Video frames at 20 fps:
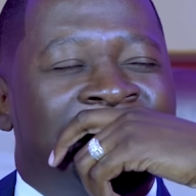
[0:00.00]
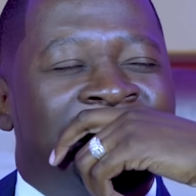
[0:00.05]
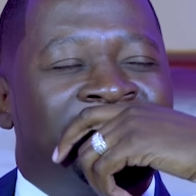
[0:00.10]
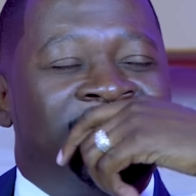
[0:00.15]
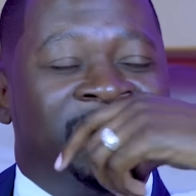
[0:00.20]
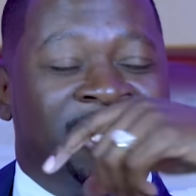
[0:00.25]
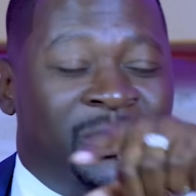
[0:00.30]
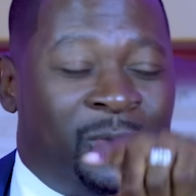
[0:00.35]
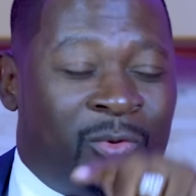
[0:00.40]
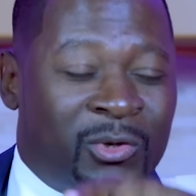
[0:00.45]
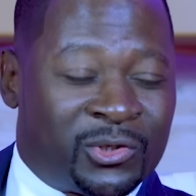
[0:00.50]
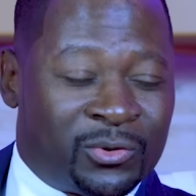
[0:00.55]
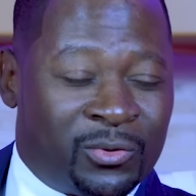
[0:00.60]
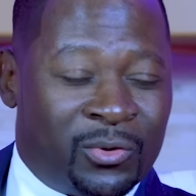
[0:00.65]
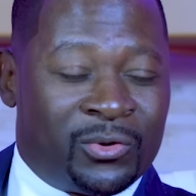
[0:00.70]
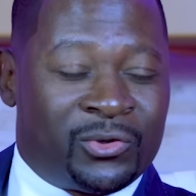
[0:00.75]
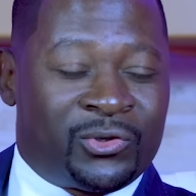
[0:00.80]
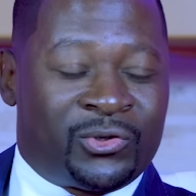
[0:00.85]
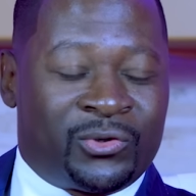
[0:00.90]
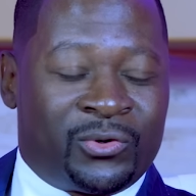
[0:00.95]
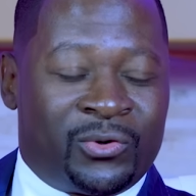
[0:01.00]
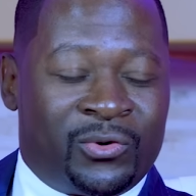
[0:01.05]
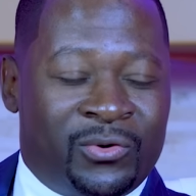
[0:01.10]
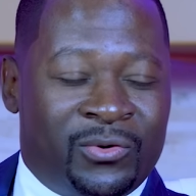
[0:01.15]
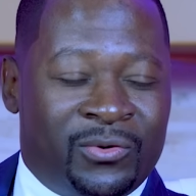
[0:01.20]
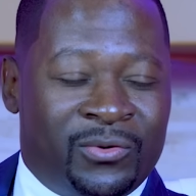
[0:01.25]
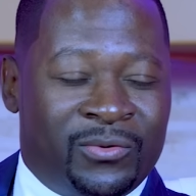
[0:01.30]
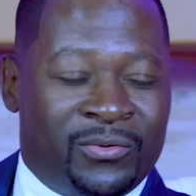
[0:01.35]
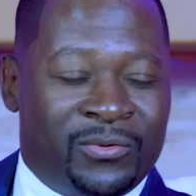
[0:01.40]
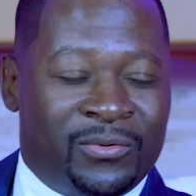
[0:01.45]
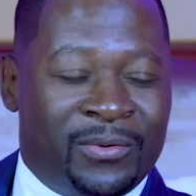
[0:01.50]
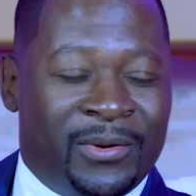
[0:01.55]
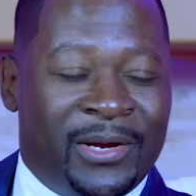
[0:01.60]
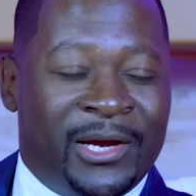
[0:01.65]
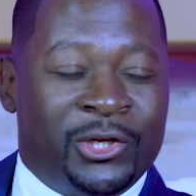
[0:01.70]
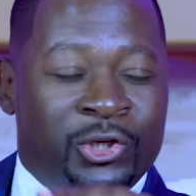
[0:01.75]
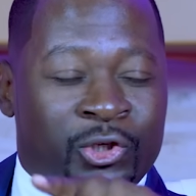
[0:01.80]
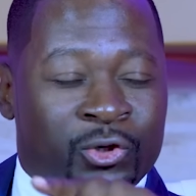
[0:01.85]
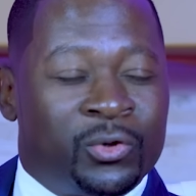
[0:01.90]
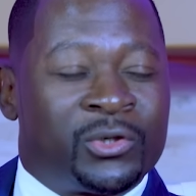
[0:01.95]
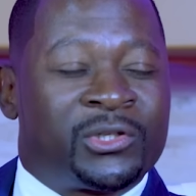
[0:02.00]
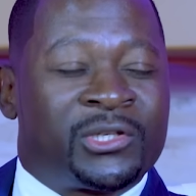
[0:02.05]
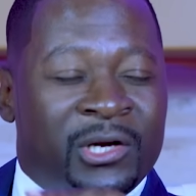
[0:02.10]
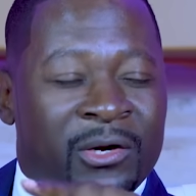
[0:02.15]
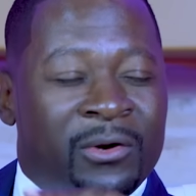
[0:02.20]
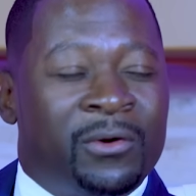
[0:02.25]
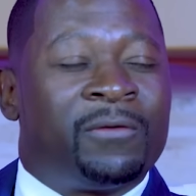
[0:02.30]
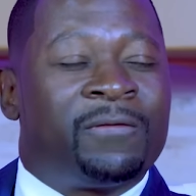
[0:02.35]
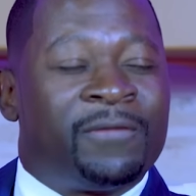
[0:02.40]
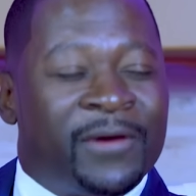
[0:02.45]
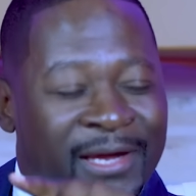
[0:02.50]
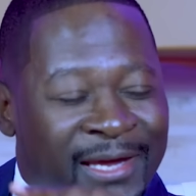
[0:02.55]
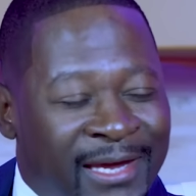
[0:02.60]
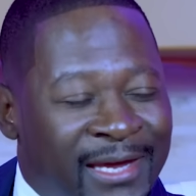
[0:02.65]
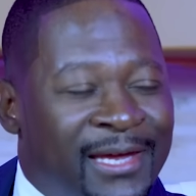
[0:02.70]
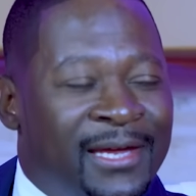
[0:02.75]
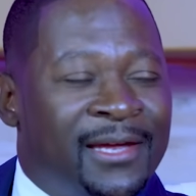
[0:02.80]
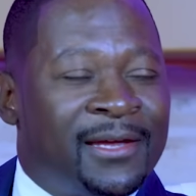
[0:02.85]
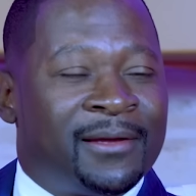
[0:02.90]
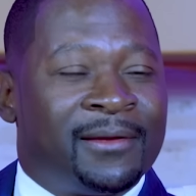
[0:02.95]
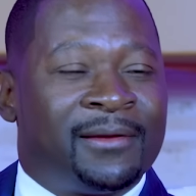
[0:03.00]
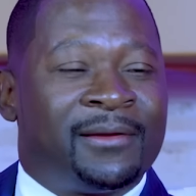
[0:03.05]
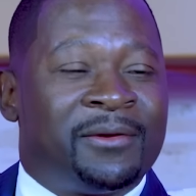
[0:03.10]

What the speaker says: she was also a daughter of a king.